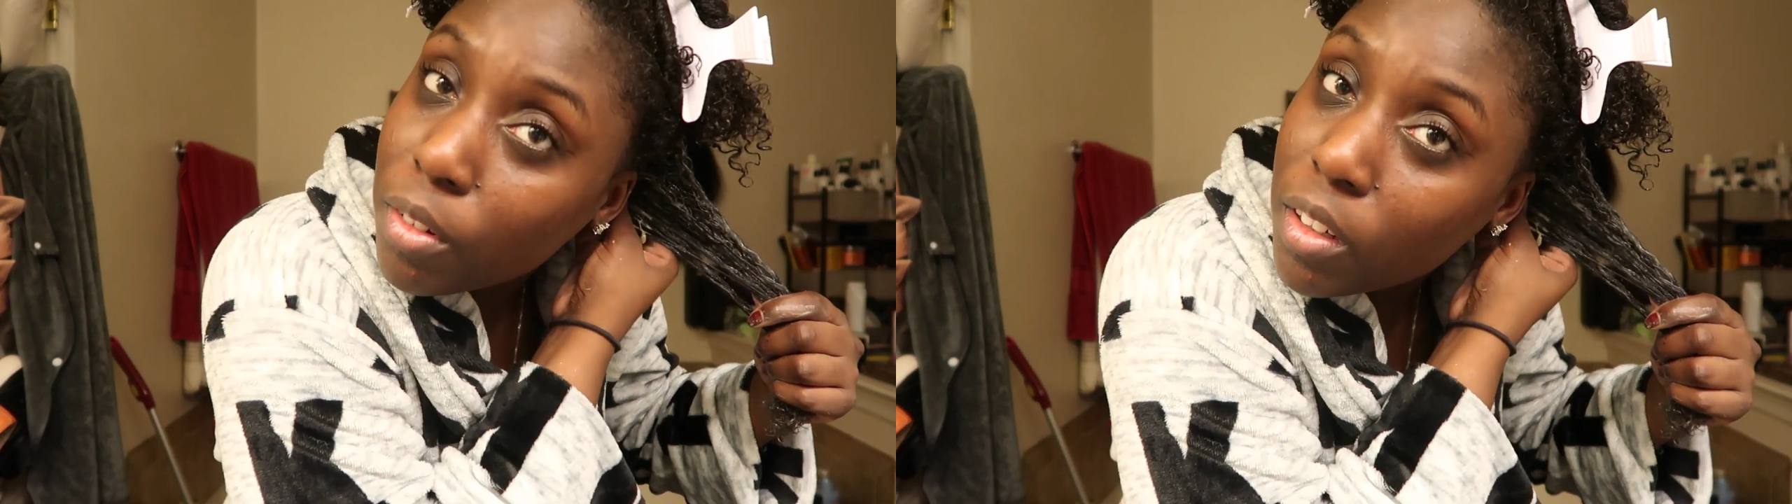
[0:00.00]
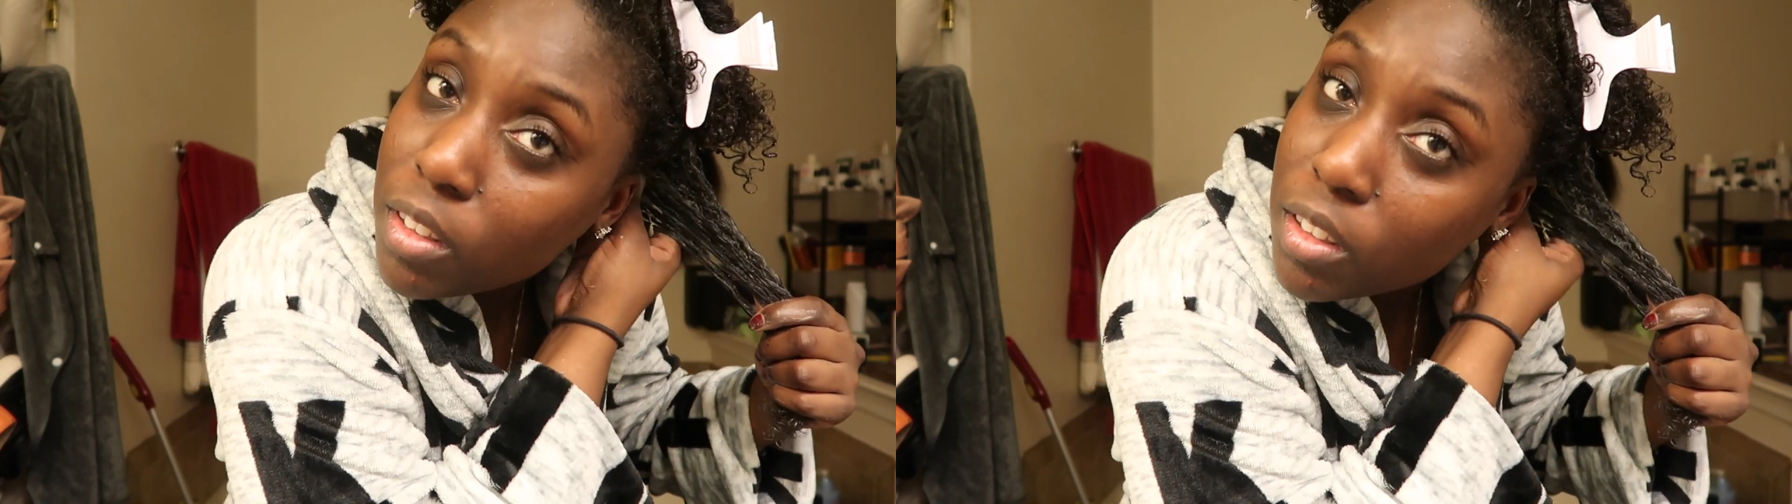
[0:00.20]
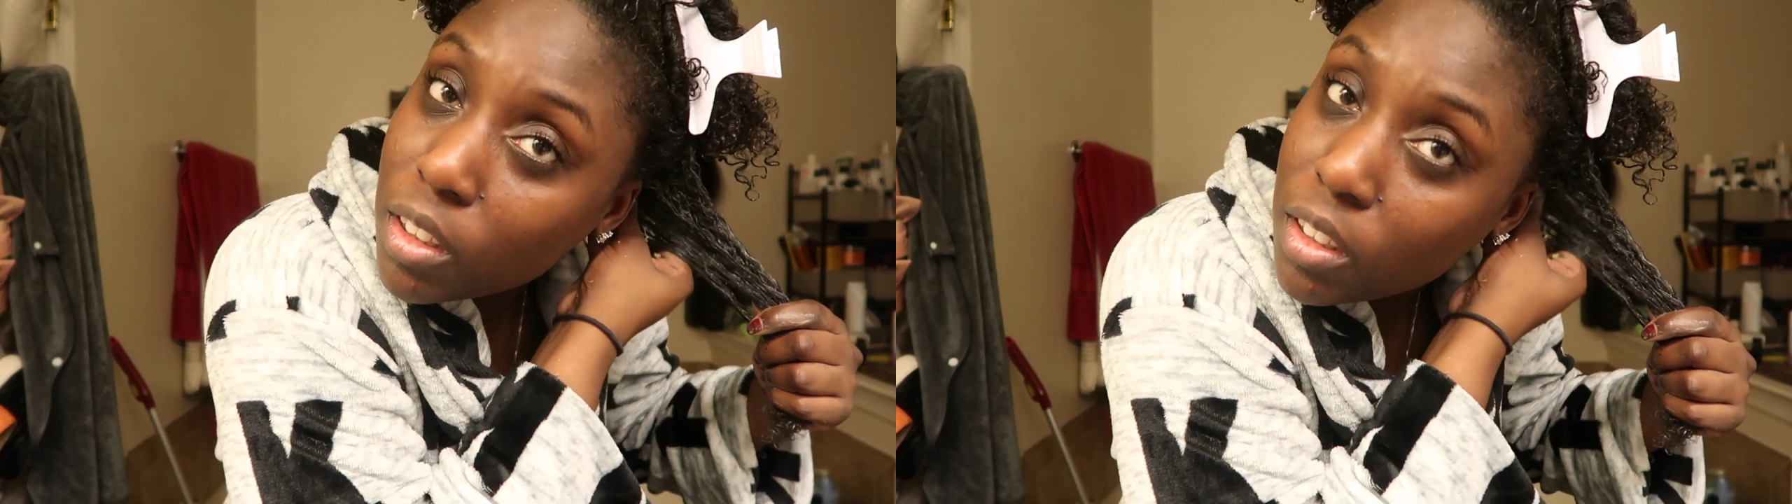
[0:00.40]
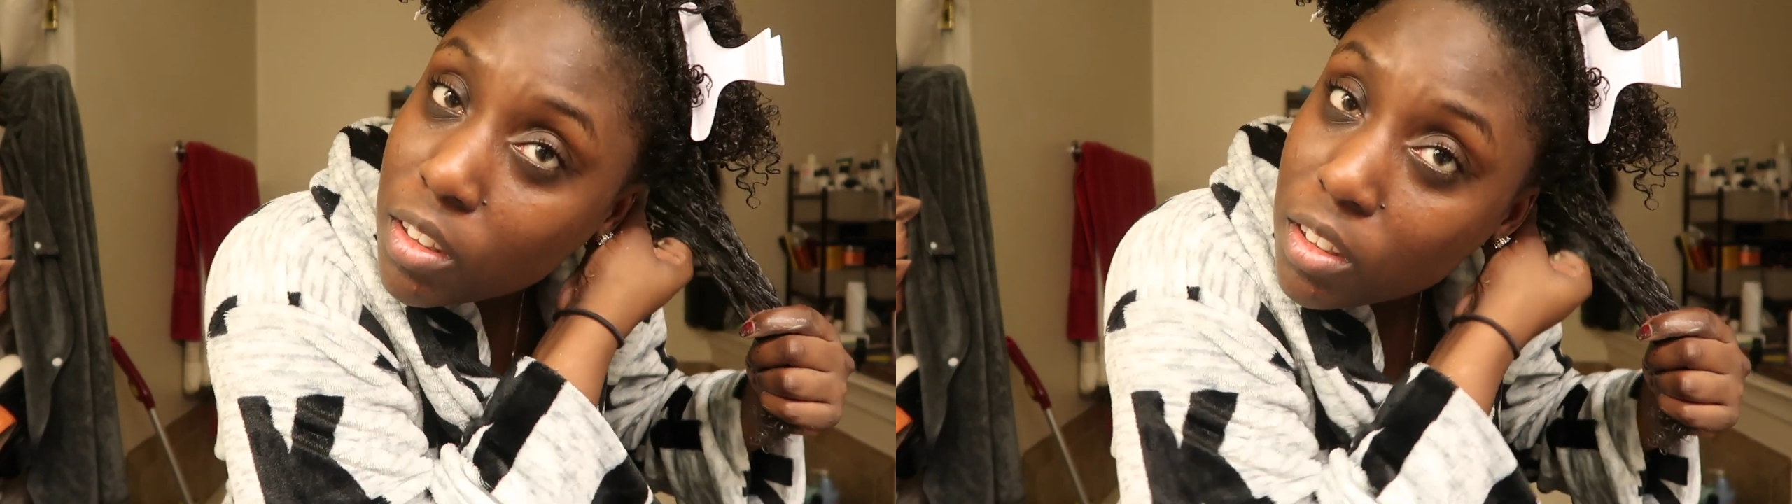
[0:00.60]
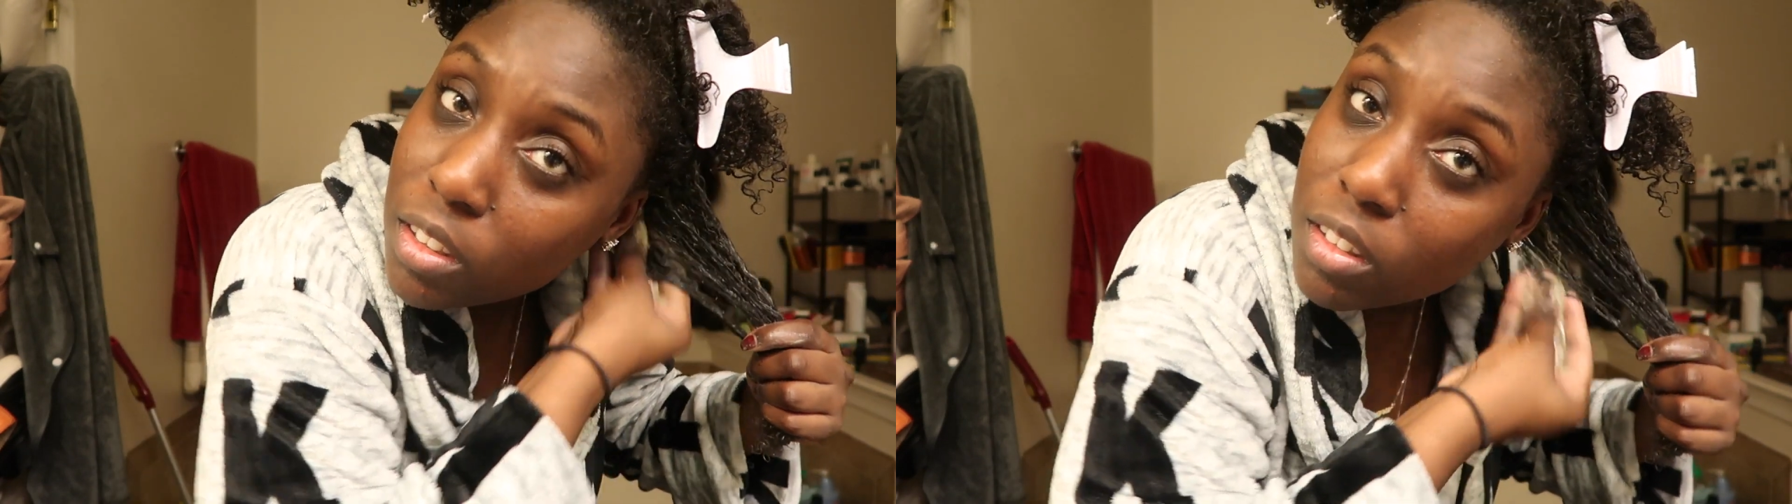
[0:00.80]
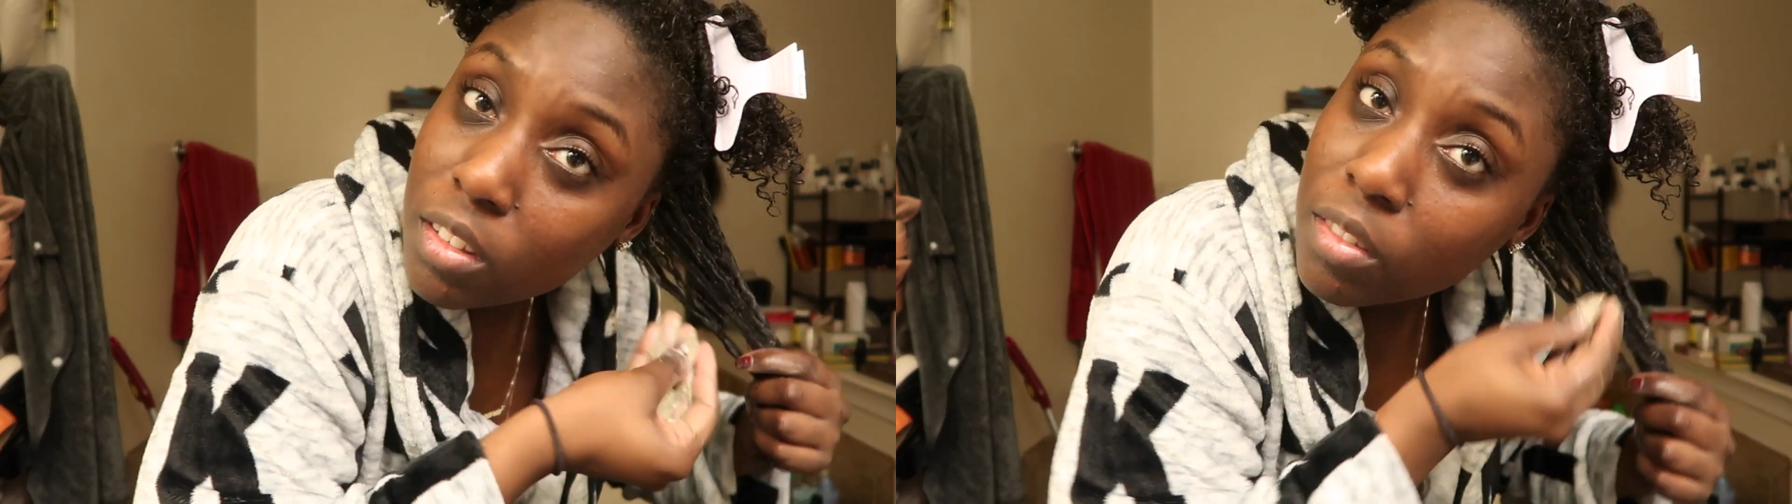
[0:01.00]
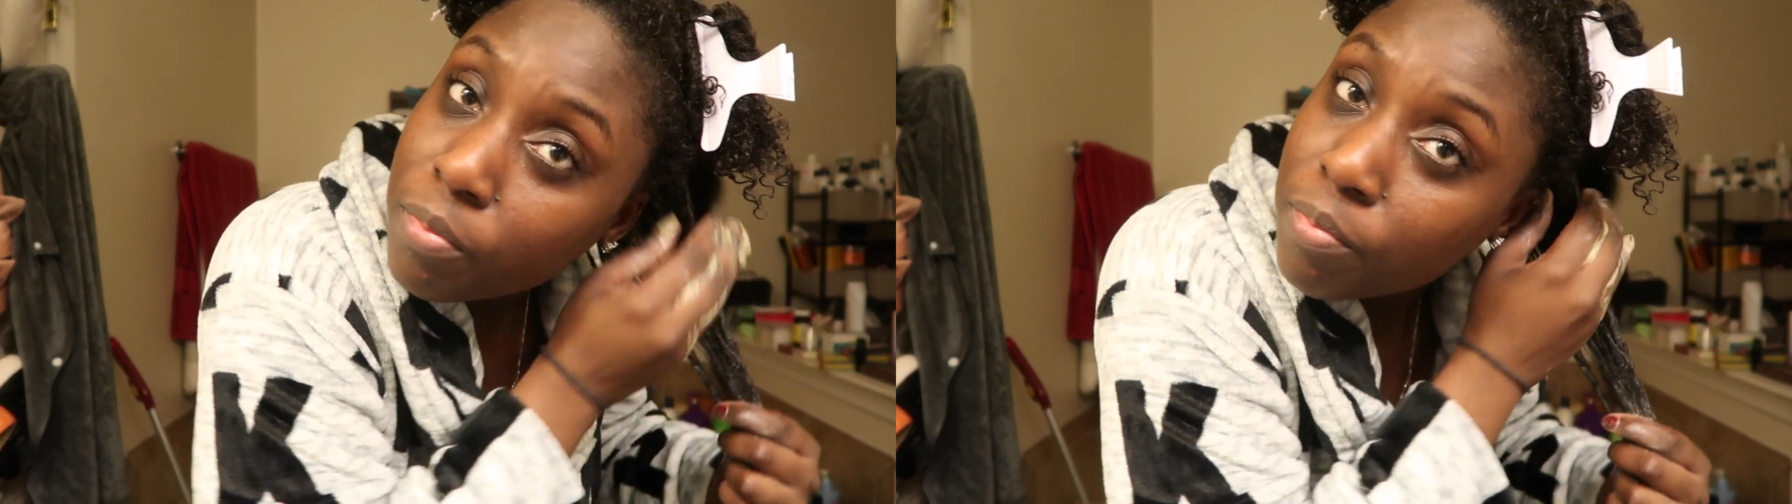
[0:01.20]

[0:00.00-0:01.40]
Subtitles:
for this section.